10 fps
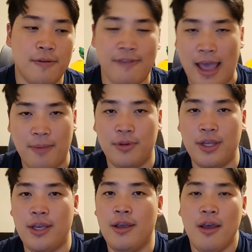
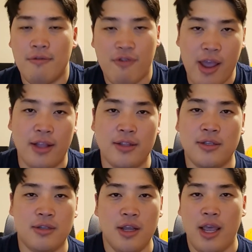family,
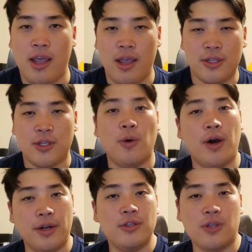friends, and, and so
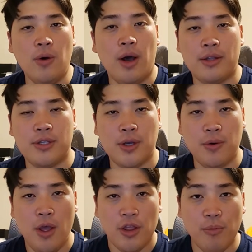on and so on. So
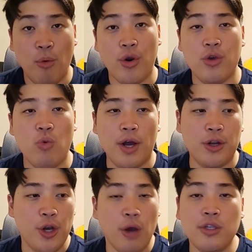the more you want to
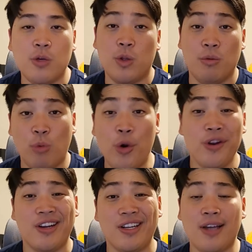know someone, the more
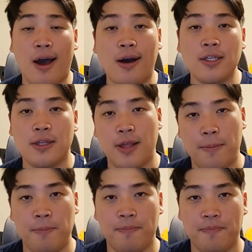you're going to talk to them
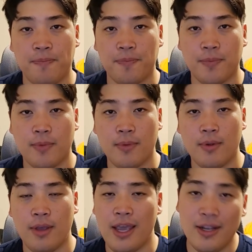
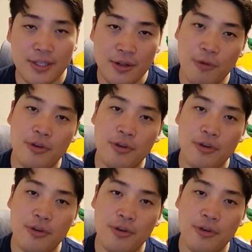and it's no